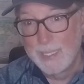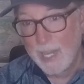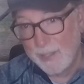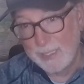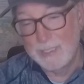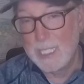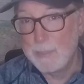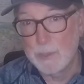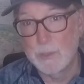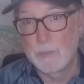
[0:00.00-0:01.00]
I think the
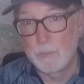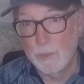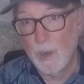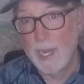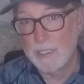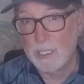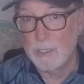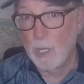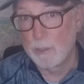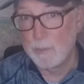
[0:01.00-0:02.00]
deepest grass I
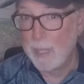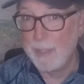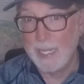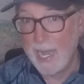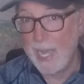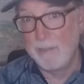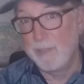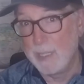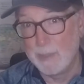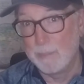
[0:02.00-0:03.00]
saw was maybe 9
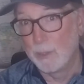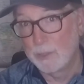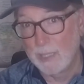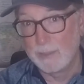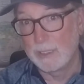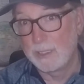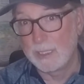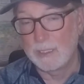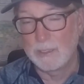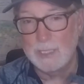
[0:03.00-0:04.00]
feet, but most of it's
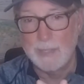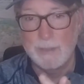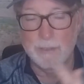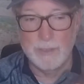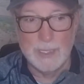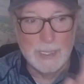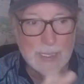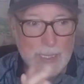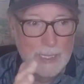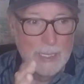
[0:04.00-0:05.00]
6 to 7 feet.
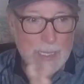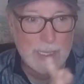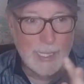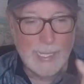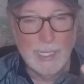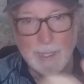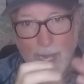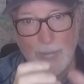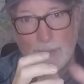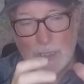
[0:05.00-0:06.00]
And a
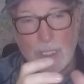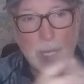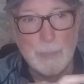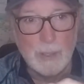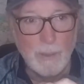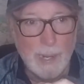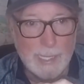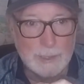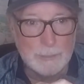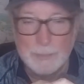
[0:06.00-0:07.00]
lot of it's clumpy
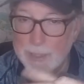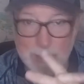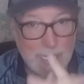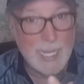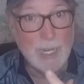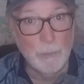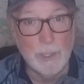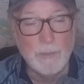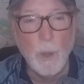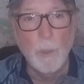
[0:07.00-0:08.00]
grass, and you can't
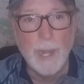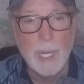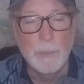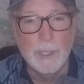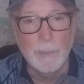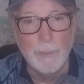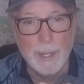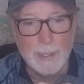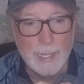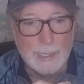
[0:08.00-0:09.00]
really throw an A-rig
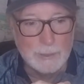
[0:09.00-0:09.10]
around that.